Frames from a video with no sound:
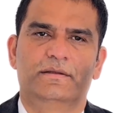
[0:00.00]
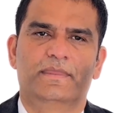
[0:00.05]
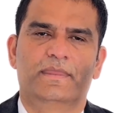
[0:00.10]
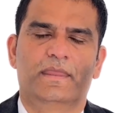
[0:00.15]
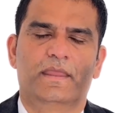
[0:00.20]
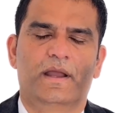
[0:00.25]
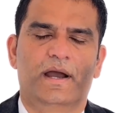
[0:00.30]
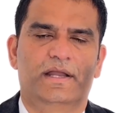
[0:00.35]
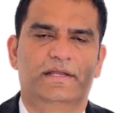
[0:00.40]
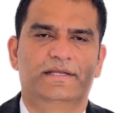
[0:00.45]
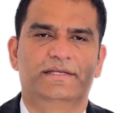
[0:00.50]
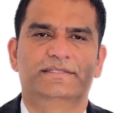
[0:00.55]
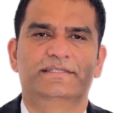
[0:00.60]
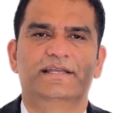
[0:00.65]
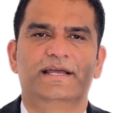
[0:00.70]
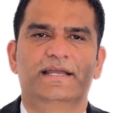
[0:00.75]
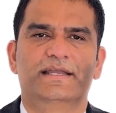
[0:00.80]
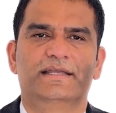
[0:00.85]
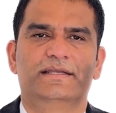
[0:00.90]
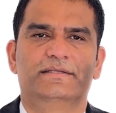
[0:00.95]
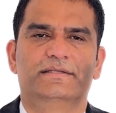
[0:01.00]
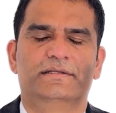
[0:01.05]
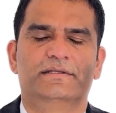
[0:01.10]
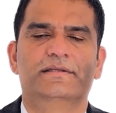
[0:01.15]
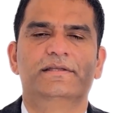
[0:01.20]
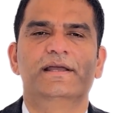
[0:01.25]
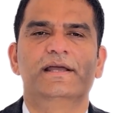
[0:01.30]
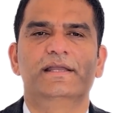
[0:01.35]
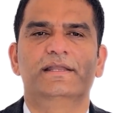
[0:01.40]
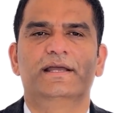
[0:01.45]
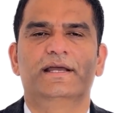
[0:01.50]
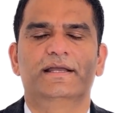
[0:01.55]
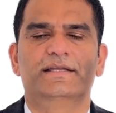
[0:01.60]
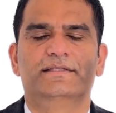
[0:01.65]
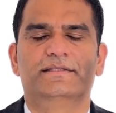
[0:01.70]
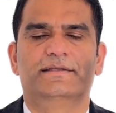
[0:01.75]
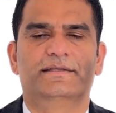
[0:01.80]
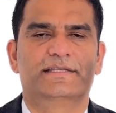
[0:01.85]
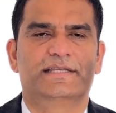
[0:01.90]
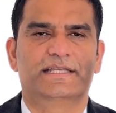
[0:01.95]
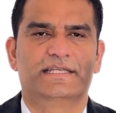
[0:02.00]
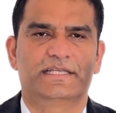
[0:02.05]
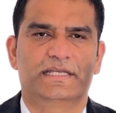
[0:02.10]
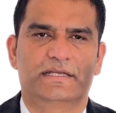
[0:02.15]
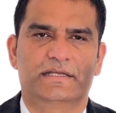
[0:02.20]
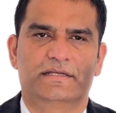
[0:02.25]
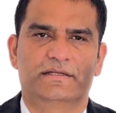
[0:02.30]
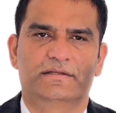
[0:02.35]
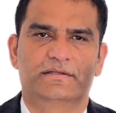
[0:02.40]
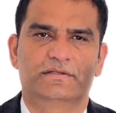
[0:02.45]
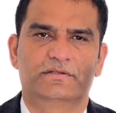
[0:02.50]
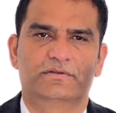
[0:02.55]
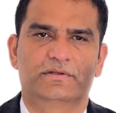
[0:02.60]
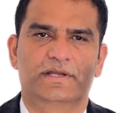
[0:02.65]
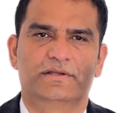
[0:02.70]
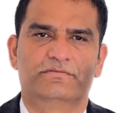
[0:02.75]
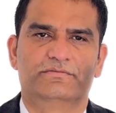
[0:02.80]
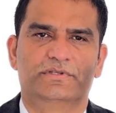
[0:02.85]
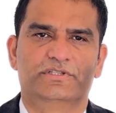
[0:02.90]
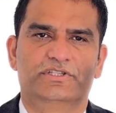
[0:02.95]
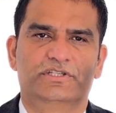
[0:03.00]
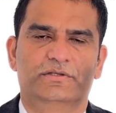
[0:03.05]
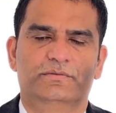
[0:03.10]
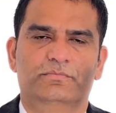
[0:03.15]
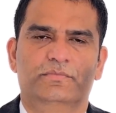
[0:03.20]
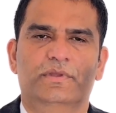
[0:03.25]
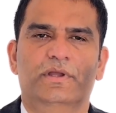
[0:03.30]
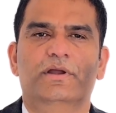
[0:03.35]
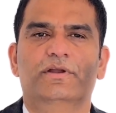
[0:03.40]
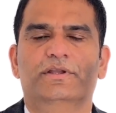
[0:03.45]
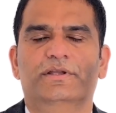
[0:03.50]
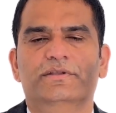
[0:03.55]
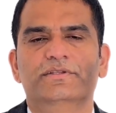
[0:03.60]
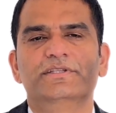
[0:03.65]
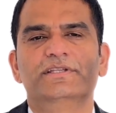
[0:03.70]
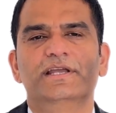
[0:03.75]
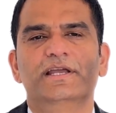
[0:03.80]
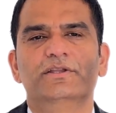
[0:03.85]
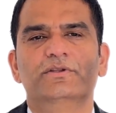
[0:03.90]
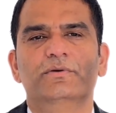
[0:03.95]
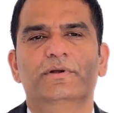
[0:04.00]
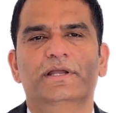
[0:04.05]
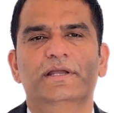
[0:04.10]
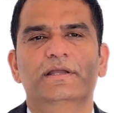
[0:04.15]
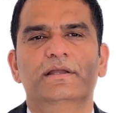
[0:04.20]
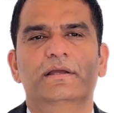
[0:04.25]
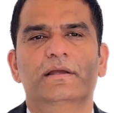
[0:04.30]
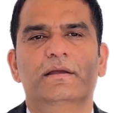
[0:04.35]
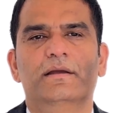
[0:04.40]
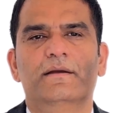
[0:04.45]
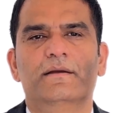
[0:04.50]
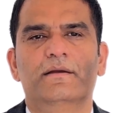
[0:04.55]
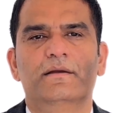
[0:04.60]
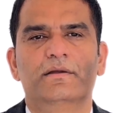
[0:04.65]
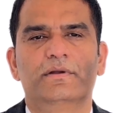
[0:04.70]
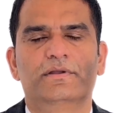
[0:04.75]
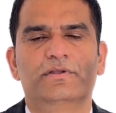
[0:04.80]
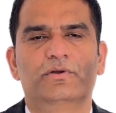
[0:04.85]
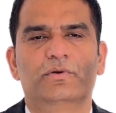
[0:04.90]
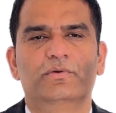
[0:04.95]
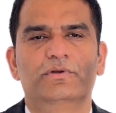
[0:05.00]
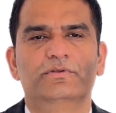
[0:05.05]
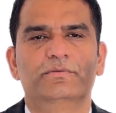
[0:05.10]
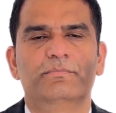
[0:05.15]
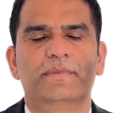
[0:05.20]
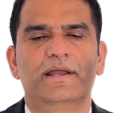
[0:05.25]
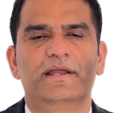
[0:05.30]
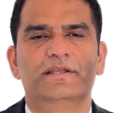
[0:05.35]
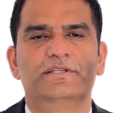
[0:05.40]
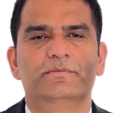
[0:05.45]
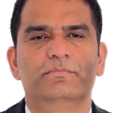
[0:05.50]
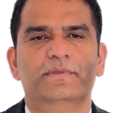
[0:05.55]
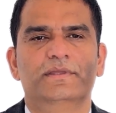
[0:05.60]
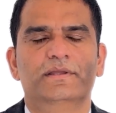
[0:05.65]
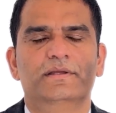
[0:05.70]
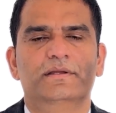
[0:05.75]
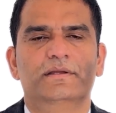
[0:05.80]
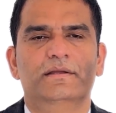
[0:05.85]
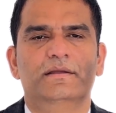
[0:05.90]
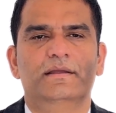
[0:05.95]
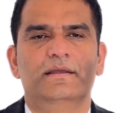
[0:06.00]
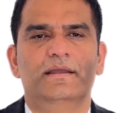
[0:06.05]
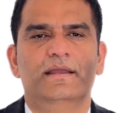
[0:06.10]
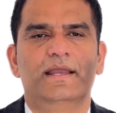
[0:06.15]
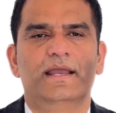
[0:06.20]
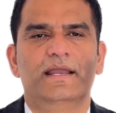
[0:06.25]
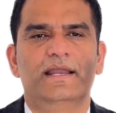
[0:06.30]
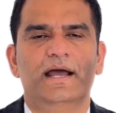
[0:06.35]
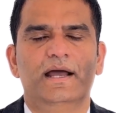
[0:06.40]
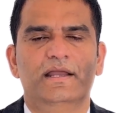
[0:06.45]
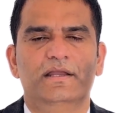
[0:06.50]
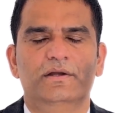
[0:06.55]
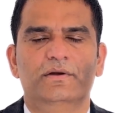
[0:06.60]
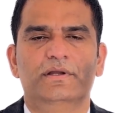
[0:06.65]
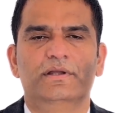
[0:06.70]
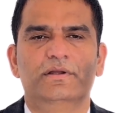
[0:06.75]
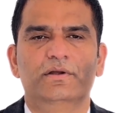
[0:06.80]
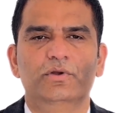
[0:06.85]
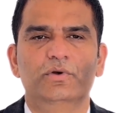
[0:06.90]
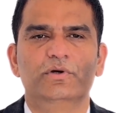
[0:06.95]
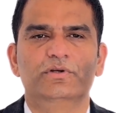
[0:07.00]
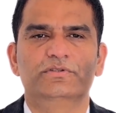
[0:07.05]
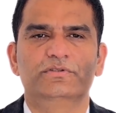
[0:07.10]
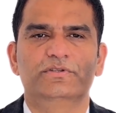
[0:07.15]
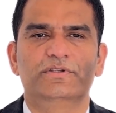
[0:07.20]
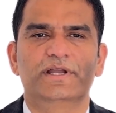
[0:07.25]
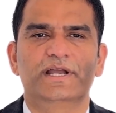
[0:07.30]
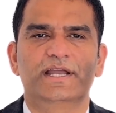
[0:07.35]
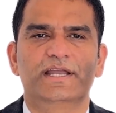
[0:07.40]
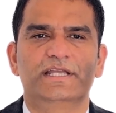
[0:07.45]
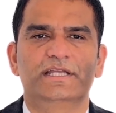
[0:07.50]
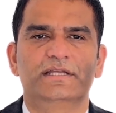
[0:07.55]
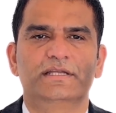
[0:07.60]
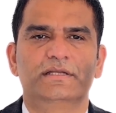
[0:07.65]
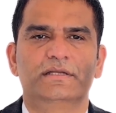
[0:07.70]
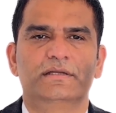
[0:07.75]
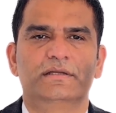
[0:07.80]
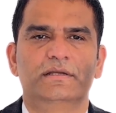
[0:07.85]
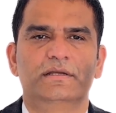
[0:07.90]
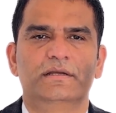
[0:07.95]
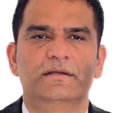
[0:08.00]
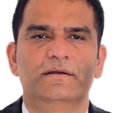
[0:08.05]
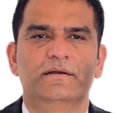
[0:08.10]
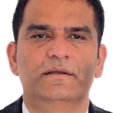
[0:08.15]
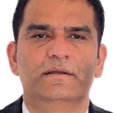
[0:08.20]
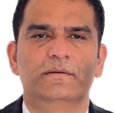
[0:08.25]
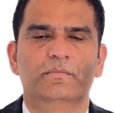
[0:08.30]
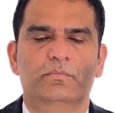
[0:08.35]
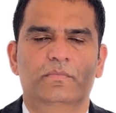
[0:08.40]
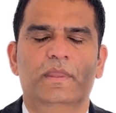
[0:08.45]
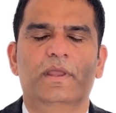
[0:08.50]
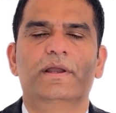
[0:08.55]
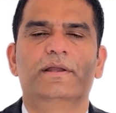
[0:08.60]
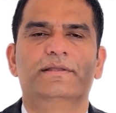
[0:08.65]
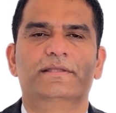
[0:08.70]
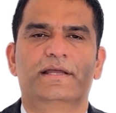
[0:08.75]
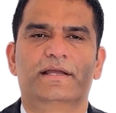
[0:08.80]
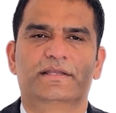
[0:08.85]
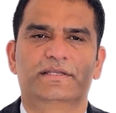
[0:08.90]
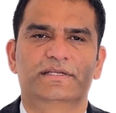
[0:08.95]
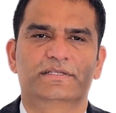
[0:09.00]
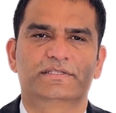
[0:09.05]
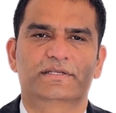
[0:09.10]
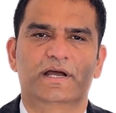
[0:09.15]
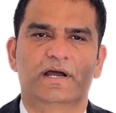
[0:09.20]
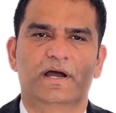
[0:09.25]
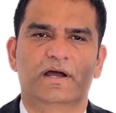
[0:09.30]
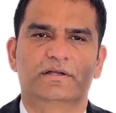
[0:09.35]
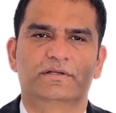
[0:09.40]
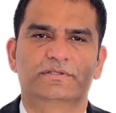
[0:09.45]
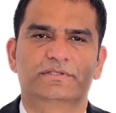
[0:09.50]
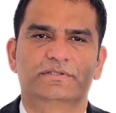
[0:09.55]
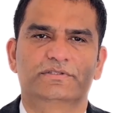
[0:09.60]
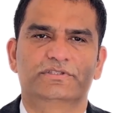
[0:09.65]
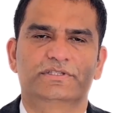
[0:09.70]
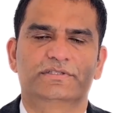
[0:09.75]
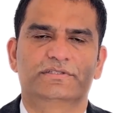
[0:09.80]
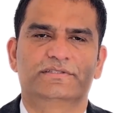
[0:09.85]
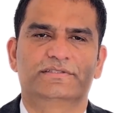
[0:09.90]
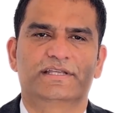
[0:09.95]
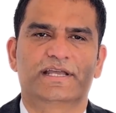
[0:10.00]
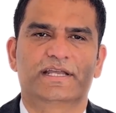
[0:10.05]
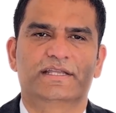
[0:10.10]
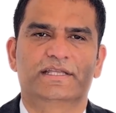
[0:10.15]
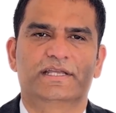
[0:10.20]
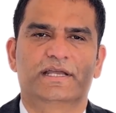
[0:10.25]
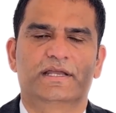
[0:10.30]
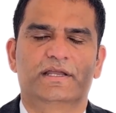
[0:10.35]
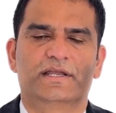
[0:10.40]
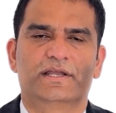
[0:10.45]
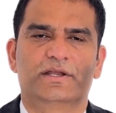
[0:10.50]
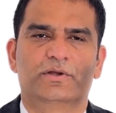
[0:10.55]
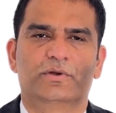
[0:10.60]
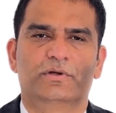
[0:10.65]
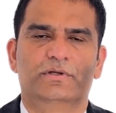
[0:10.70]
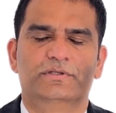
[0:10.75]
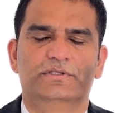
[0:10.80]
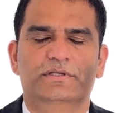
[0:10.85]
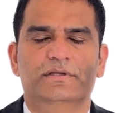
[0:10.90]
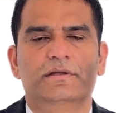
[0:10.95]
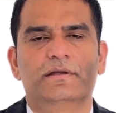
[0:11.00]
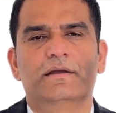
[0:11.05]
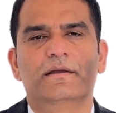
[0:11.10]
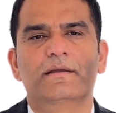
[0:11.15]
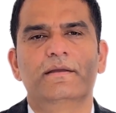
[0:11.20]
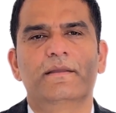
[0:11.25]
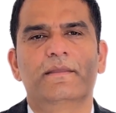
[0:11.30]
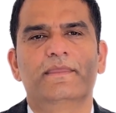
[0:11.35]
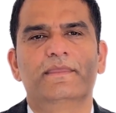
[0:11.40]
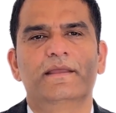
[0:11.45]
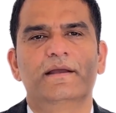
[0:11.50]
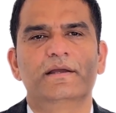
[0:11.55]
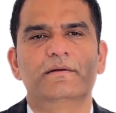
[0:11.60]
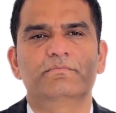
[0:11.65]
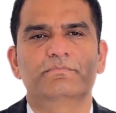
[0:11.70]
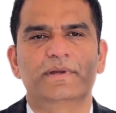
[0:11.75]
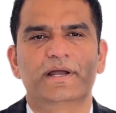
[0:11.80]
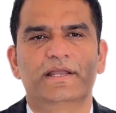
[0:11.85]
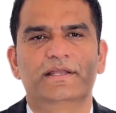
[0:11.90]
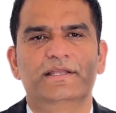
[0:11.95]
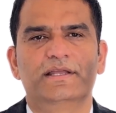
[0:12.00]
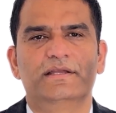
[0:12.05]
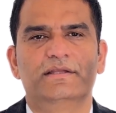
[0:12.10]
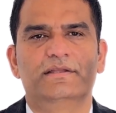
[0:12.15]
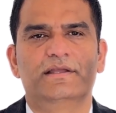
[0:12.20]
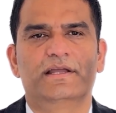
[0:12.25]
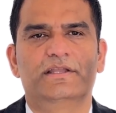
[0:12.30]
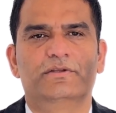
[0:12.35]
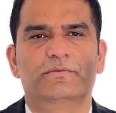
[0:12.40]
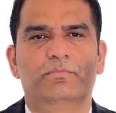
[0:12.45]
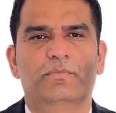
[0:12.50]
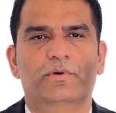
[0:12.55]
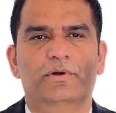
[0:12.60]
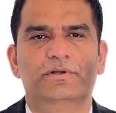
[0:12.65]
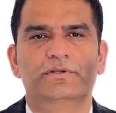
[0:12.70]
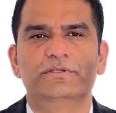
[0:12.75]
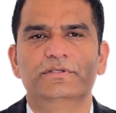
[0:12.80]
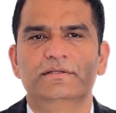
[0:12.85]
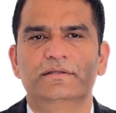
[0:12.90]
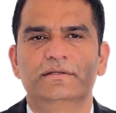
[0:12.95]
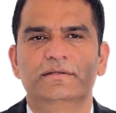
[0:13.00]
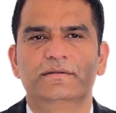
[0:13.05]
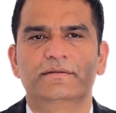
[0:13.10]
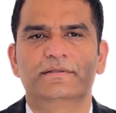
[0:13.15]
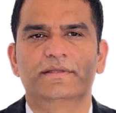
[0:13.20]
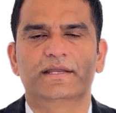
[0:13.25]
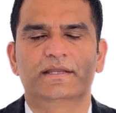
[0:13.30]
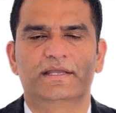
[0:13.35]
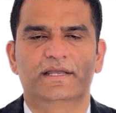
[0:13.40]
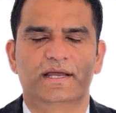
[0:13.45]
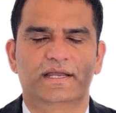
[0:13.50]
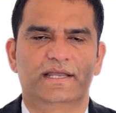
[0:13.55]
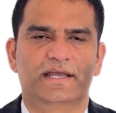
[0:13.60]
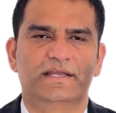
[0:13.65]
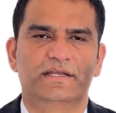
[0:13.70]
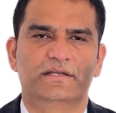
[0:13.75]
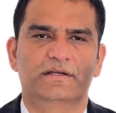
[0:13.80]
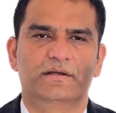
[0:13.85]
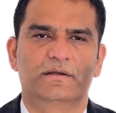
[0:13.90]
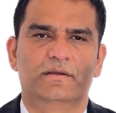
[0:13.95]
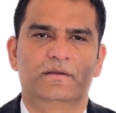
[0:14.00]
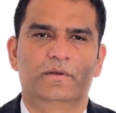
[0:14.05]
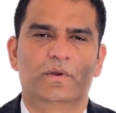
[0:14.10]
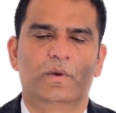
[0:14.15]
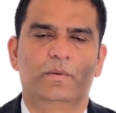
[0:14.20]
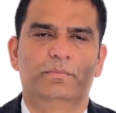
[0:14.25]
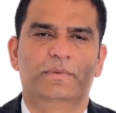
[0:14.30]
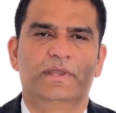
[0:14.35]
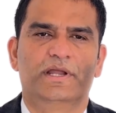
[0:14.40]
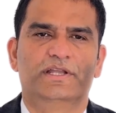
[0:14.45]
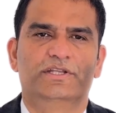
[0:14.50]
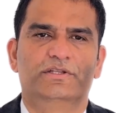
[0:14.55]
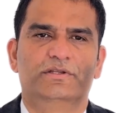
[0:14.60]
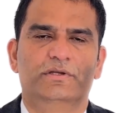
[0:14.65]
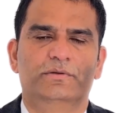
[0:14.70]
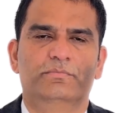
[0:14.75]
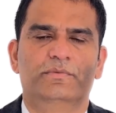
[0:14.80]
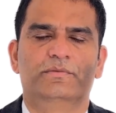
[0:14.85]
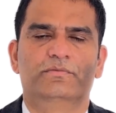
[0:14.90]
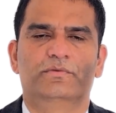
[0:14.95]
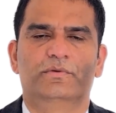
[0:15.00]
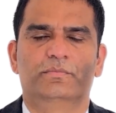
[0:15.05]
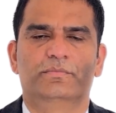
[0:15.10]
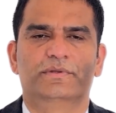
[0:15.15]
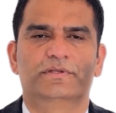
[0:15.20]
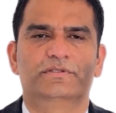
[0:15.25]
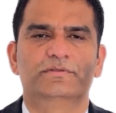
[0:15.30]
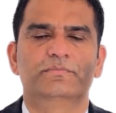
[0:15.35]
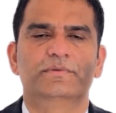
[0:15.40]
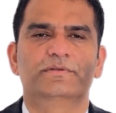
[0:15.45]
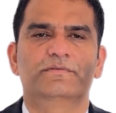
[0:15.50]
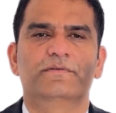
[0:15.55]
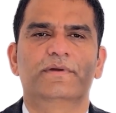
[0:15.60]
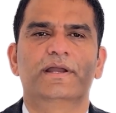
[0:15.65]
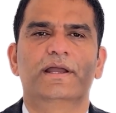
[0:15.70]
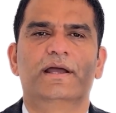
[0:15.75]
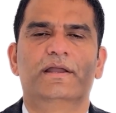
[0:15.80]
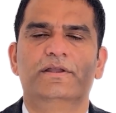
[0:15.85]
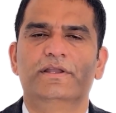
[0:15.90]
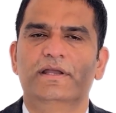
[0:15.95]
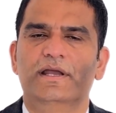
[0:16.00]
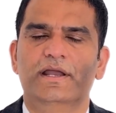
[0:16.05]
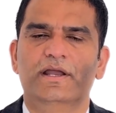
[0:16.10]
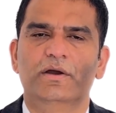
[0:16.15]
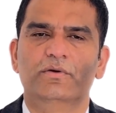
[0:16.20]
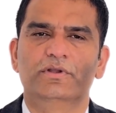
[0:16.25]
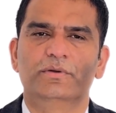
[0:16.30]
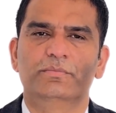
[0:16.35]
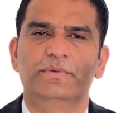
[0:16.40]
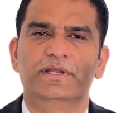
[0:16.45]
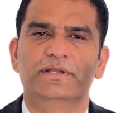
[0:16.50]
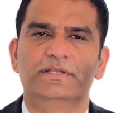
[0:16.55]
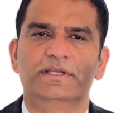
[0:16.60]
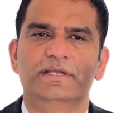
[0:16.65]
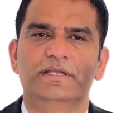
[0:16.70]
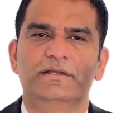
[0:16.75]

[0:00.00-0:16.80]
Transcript: Understanding this data is key to efficient production scheduling, resource management, and accurate cost tracking. Work centers aren't just technical records, they are vital touchpoints that connect operational performance with financial accountability.